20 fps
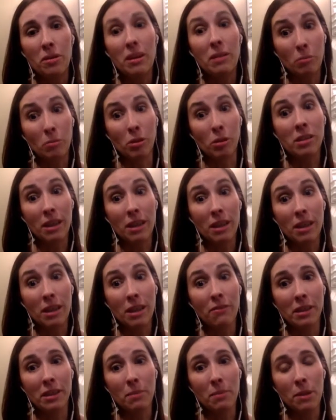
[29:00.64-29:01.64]
it will
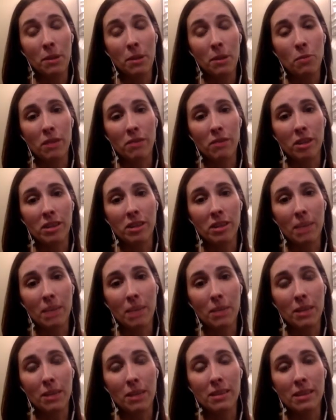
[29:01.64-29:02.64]
definitely be one of our
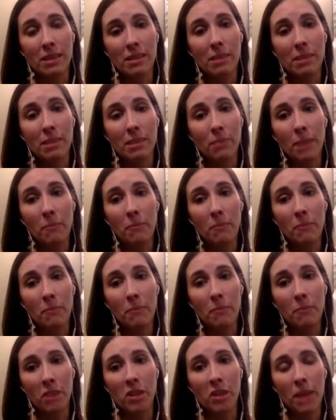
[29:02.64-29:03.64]
topics and something I'm
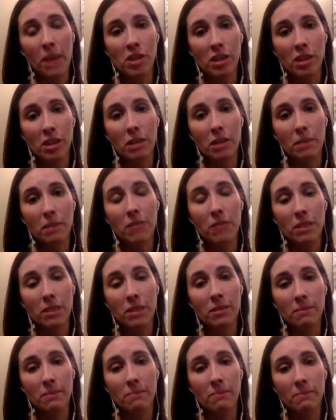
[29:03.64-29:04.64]
very, very passionate
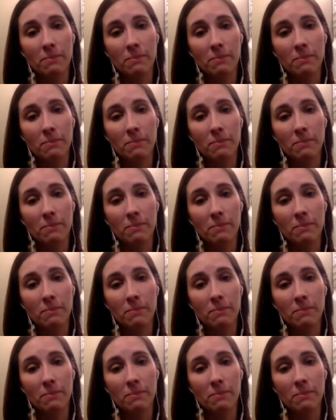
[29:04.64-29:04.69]
about.